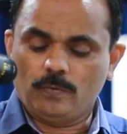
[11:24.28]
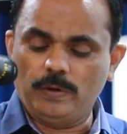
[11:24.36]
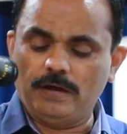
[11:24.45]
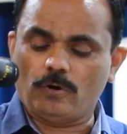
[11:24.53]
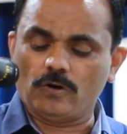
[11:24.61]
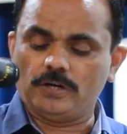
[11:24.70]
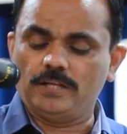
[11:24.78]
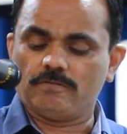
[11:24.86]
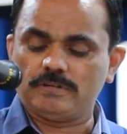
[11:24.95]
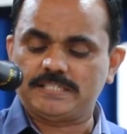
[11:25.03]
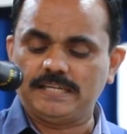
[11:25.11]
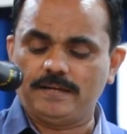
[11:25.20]
We have already
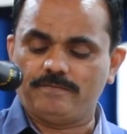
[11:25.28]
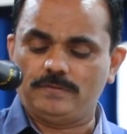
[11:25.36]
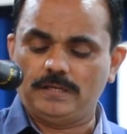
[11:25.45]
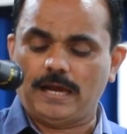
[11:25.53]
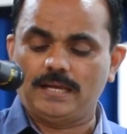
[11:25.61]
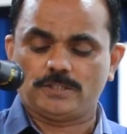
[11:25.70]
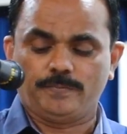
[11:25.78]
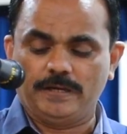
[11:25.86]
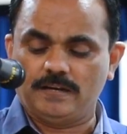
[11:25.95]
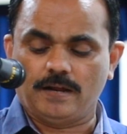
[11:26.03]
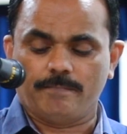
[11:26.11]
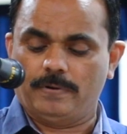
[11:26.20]
received the
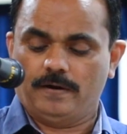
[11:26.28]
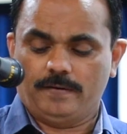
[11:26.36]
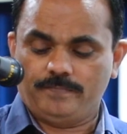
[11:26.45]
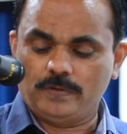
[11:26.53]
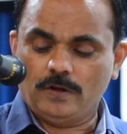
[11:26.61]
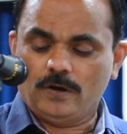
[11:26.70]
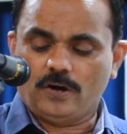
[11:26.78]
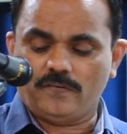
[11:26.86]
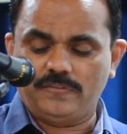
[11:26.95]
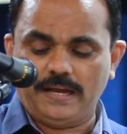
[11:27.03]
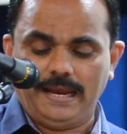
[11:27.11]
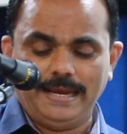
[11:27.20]
ISBN number.
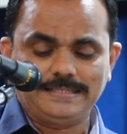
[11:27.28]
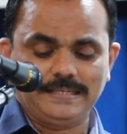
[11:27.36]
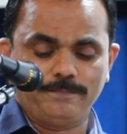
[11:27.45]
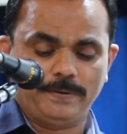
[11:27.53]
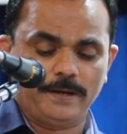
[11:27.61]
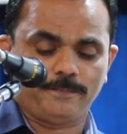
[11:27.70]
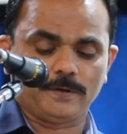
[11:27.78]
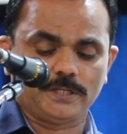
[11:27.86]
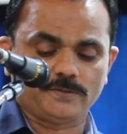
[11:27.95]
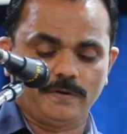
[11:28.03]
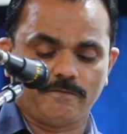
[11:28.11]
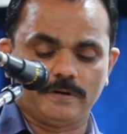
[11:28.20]
Of the 80
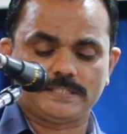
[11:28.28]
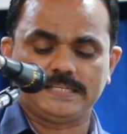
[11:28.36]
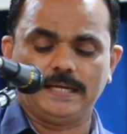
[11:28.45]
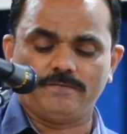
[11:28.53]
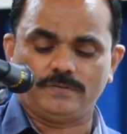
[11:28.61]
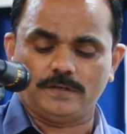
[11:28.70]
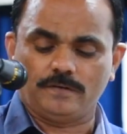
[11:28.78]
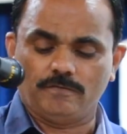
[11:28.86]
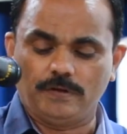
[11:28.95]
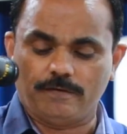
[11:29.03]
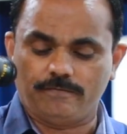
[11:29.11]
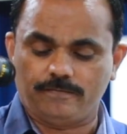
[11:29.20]
papers we have
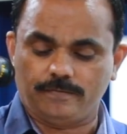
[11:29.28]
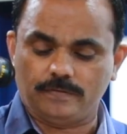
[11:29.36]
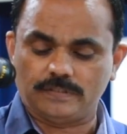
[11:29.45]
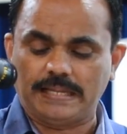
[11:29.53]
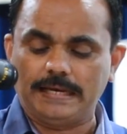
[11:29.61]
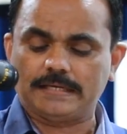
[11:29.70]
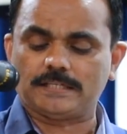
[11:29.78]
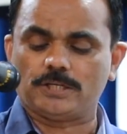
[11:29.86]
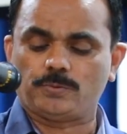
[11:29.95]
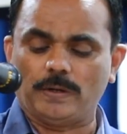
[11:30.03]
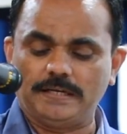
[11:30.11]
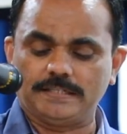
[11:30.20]
received, we have
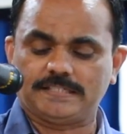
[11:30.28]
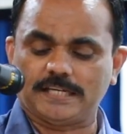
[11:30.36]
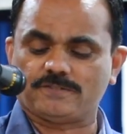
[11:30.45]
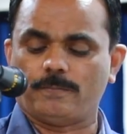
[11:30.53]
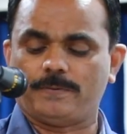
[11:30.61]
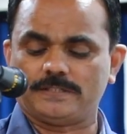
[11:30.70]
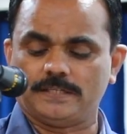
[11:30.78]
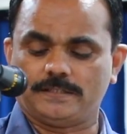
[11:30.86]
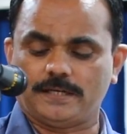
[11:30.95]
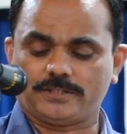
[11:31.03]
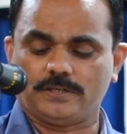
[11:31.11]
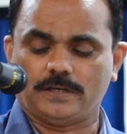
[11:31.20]
selected 26 for
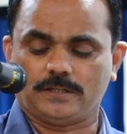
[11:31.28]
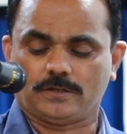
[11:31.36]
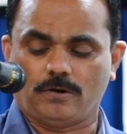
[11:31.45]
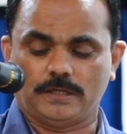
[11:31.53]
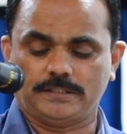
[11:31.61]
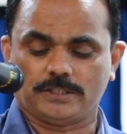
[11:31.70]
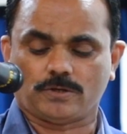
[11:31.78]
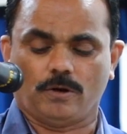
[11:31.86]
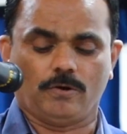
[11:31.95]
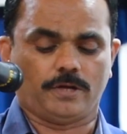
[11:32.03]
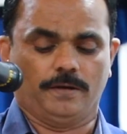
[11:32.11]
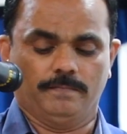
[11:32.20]
presentation at this
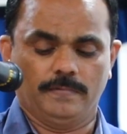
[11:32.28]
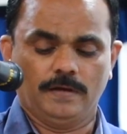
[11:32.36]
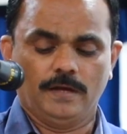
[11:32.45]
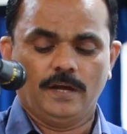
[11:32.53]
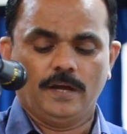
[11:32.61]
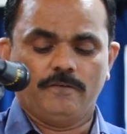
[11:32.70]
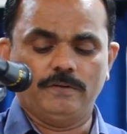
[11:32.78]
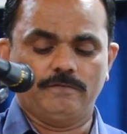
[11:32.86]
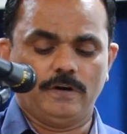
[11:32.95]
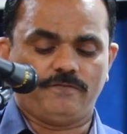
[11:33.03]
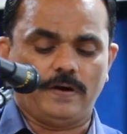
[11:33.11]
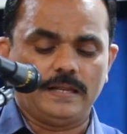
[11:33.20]
colloquium. We
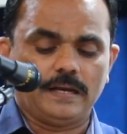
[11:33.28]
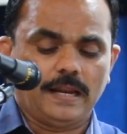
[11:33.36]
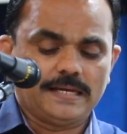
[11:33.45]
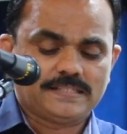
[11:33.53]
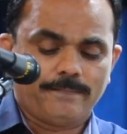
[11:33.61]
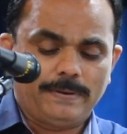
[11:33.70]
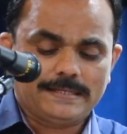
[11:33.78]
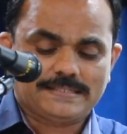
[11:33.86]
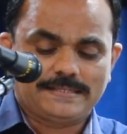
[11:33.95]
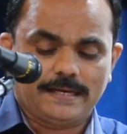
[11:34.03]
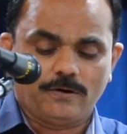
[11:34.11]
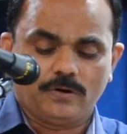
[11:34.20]
will finalize the
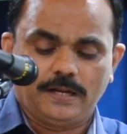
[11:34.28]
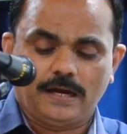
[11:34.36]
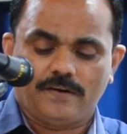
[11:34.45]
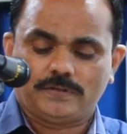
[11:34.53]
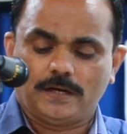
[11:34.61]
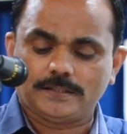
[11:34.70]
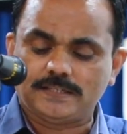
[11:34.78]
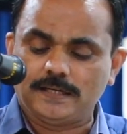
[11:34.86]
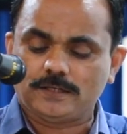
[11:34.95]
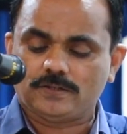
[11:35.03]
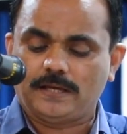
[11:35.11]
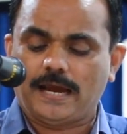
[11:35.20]
best 10 only after
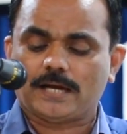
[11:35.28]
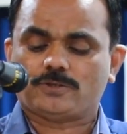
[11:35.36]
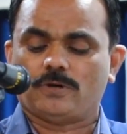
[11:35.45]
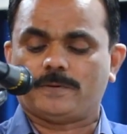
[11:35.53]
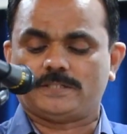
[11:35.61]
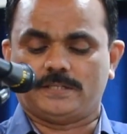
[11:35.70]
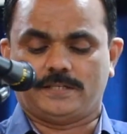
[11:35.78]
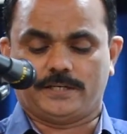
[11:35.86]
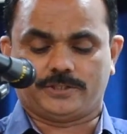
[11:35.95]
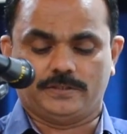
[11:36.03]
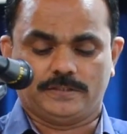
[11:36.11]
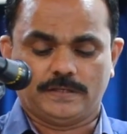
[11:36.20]
listening to the actual
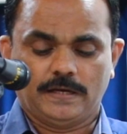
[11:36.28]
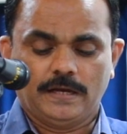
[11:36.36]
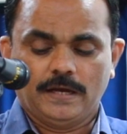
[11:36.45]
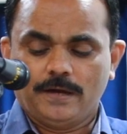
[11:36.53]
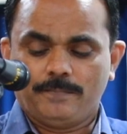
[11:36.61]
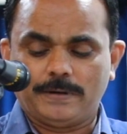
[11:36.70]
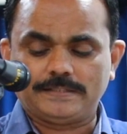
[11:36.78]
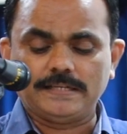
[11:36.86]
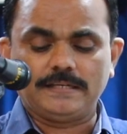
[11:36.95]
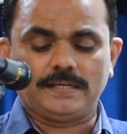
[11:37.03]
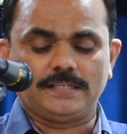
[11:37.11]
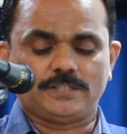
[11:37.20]
presentations.
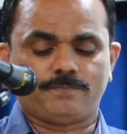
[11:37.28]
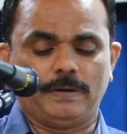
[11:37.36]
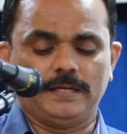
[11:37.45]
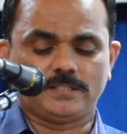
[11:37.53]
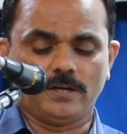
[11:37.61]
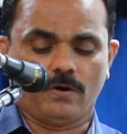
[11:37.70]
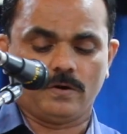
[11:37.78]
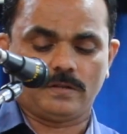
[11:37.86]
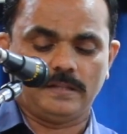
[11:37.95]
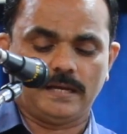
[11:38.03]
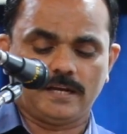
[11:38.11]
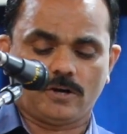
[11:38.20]
Presenters, please
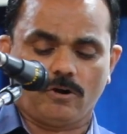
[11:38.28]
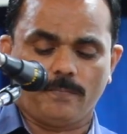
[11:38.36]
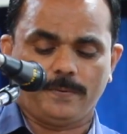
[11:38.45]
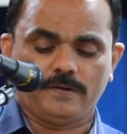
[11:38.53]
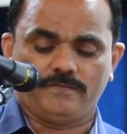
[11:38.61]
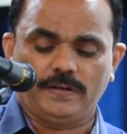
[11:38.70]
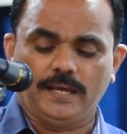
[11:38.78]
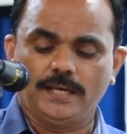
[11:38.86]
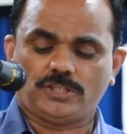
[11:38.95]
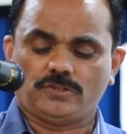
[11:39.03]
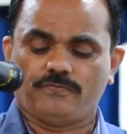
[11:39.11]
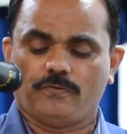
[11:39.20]
note that a copy of
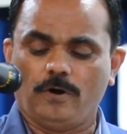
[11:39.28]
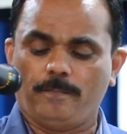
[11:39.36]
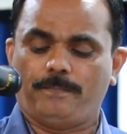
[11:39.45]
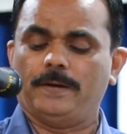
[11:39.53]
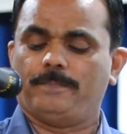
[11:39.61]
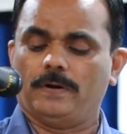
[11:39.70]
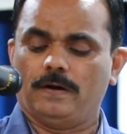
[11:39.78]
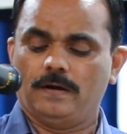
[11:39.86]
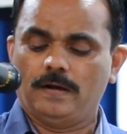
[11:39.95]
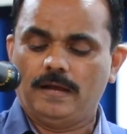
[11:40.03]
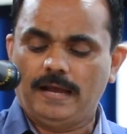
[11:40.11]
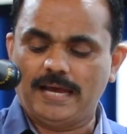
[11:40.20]
each full
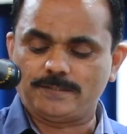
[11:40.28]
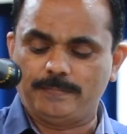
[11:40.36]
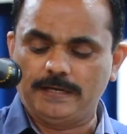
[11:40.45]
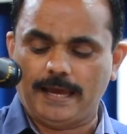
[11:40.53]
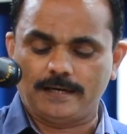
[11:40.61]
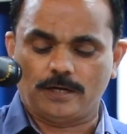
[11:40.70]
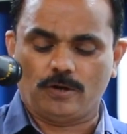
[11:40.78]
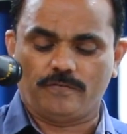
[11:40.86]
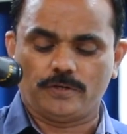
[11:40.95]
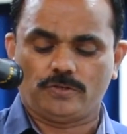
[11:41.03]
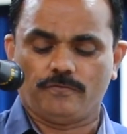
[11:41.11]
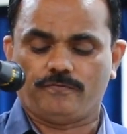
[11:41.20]
paper has been handed
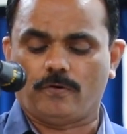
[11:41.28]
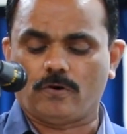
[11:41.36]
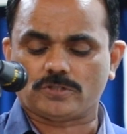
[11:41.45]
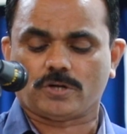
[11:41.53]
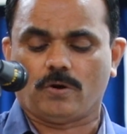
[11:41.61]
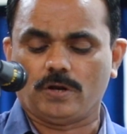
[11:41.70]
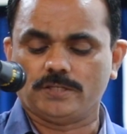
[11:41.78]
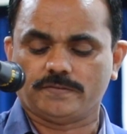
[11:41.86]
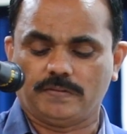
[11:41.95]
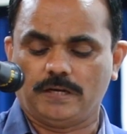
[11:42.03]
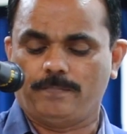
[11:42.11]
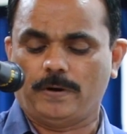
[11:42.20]
over to 4 scholars
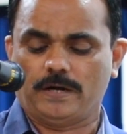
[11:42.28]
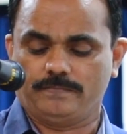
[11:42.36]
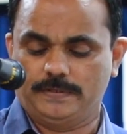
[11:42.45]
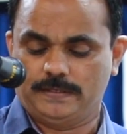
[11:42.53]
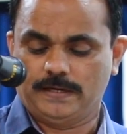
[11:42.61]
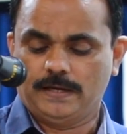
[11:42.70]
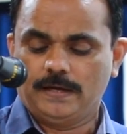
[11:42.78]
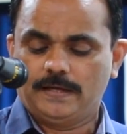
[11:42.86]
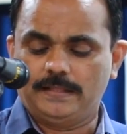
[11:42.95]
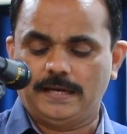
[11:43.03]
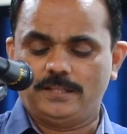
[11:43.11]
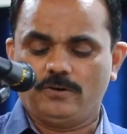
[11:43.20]
of the department.
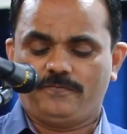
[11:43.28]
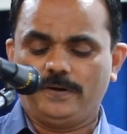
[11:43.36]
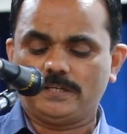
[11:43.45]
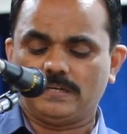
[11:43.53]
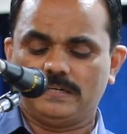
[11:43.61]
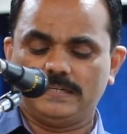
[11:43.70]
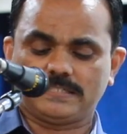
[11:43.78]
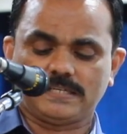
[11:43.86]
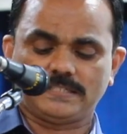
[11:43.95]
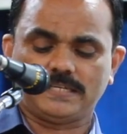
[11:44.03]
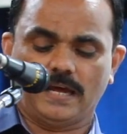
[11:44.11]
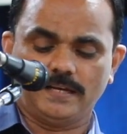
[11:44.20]
They are the official
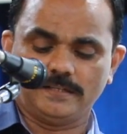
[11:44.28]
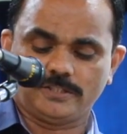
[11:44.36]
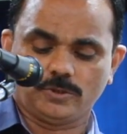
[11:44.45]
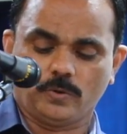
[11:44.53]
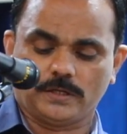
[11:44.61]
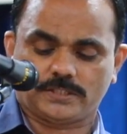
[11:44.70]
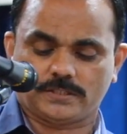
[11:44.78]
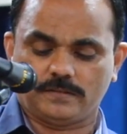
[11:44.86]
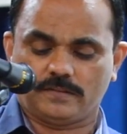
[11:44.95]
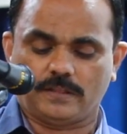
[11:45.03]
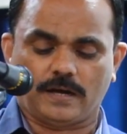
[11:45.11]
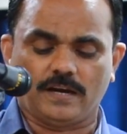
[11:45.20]
discussants who are
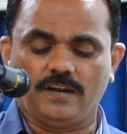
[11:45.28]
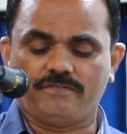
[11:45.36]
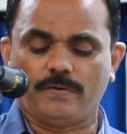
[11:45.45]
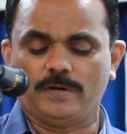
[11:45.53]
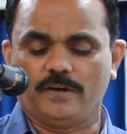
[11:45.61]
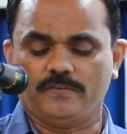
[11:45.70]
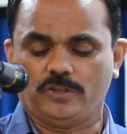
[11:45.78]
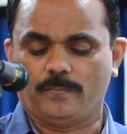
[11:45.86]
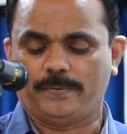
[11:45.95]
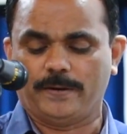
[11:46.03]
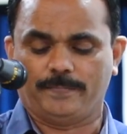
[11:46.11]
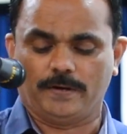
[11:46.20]
thoroughly familiar with
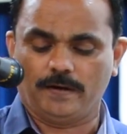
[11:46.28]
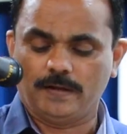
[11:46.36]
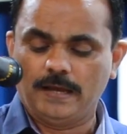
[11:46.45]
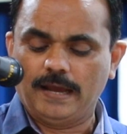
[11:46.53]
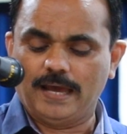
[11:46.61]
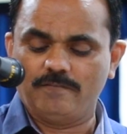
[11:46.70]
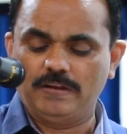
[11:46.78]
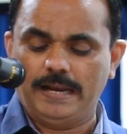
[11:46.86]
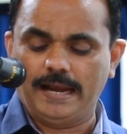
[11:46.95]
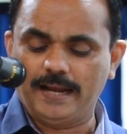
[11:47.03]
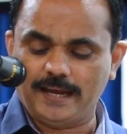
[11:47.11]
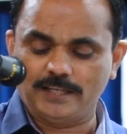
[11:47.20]
your paper and will
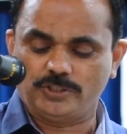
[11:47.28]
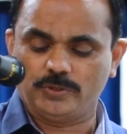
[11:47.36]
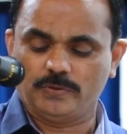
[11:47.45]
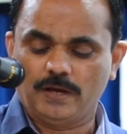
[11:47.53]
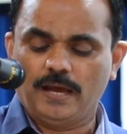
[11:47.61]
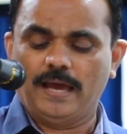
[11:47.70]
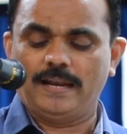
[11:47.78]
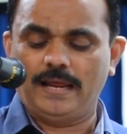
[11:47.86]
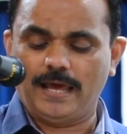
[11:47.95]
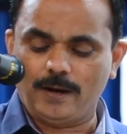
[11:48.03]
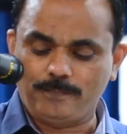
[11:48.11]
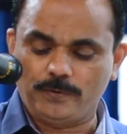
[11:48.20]
engage you
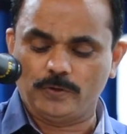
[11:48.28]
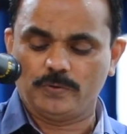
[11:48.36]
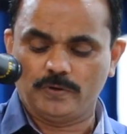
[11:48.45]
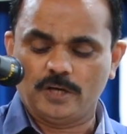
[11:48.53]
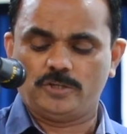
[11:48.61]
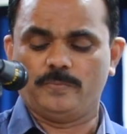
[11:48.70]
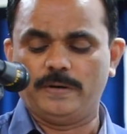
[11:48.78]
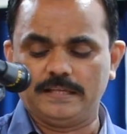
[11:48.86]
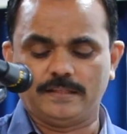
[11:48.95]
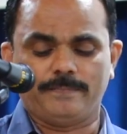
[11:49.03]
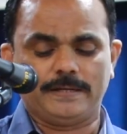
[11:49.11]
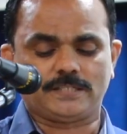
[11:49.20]
and help you to
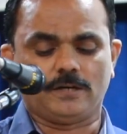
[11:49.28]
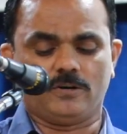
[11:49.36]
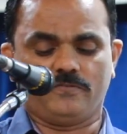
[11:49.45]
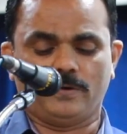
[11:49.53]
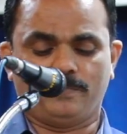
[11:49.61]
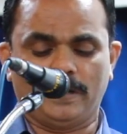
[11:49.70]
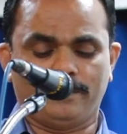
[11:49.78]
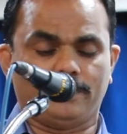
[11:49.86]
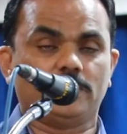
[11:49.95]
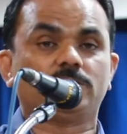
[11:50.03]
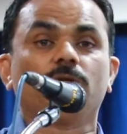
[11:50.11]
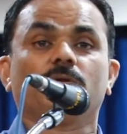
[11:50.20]
bring the best out of your
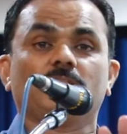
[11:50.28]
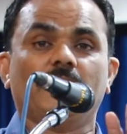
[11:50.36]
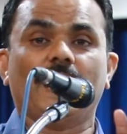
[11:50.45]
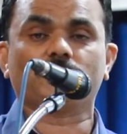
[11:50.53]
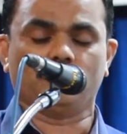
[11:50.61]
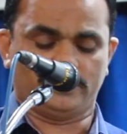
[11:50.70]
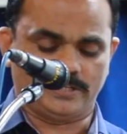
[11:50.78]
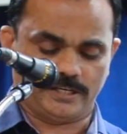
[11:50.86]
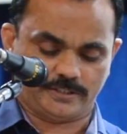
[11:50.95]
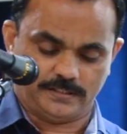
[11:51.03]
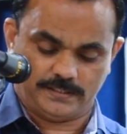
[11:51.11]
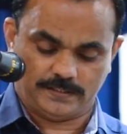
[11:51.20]
papers during the actual
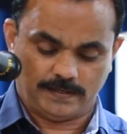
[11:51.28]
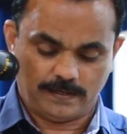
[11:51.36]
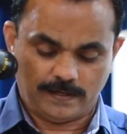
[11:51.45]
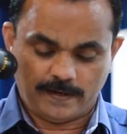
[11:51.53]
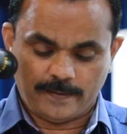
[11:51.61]
sessions.